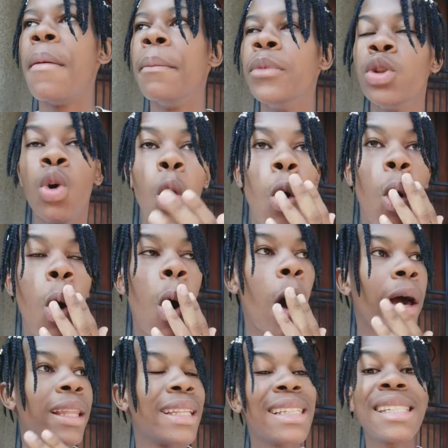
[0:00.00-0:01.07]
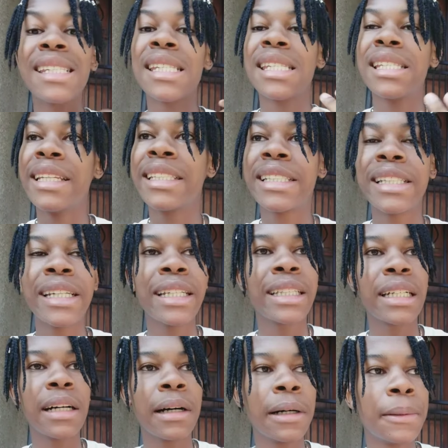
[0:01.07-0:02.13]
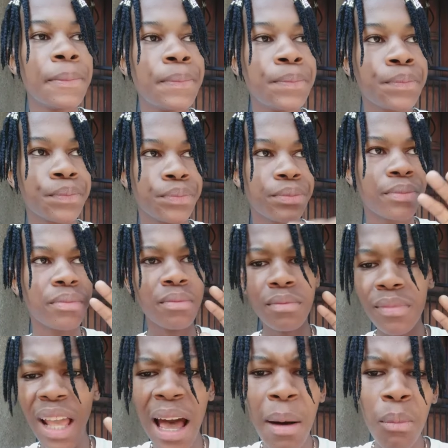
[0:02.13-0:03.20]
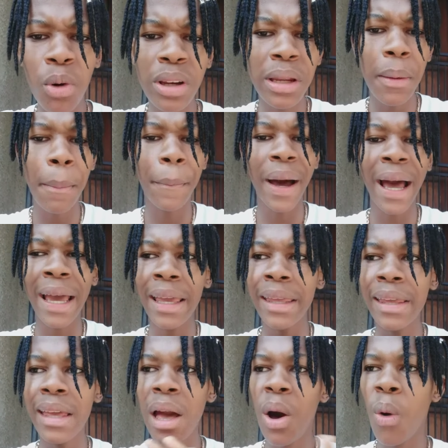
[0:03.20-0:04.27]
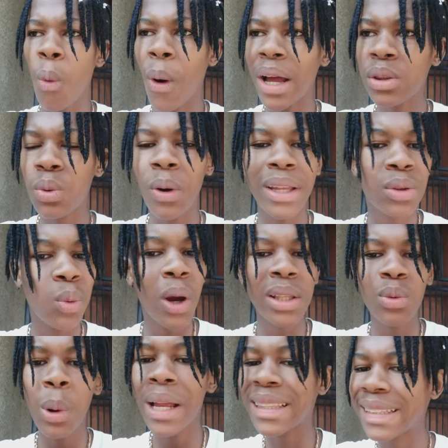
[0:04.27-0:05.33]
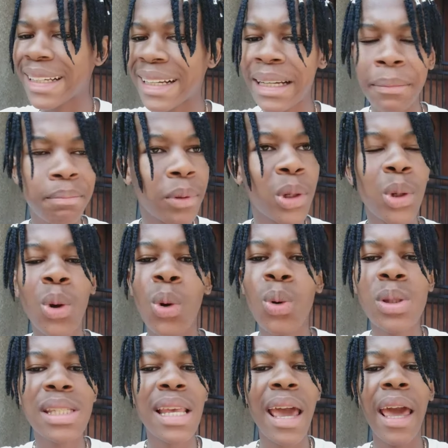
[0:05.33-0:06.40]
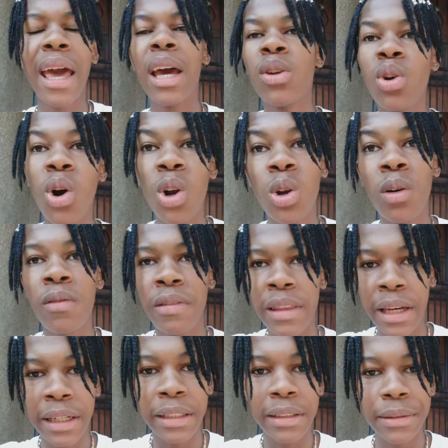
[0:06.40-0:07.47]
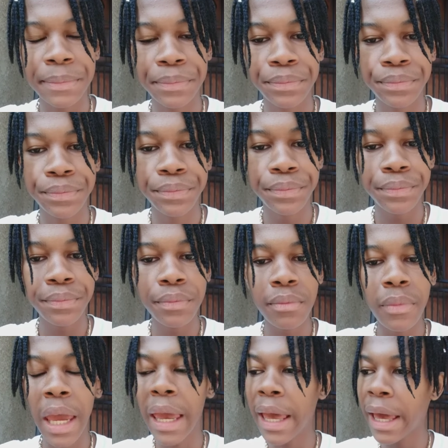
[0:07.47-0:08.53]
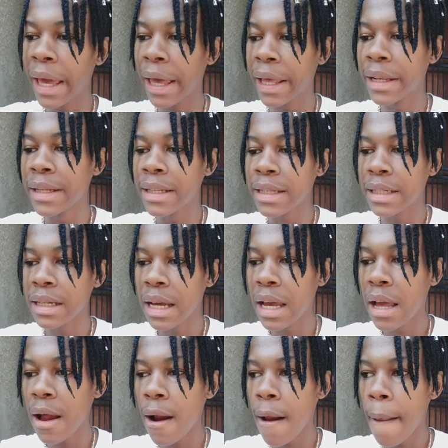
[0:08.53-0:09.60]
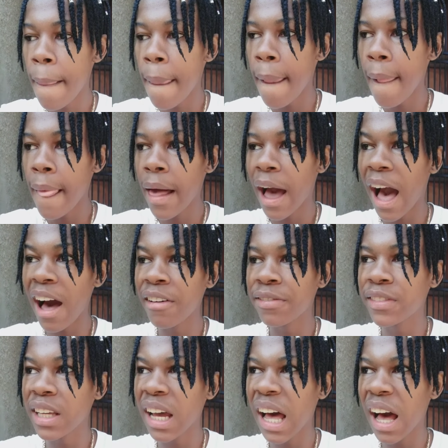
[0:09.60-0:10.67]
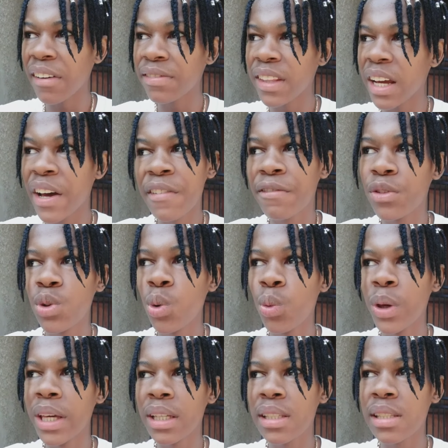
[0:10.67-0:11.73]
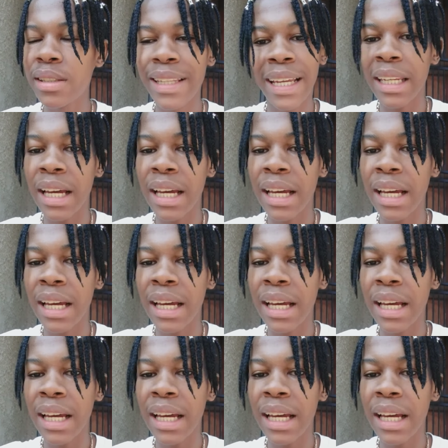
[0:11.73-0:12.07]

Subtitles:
yo, this is legit. I'm gonna buy what drip clothes and all of that. And After a few weeks, that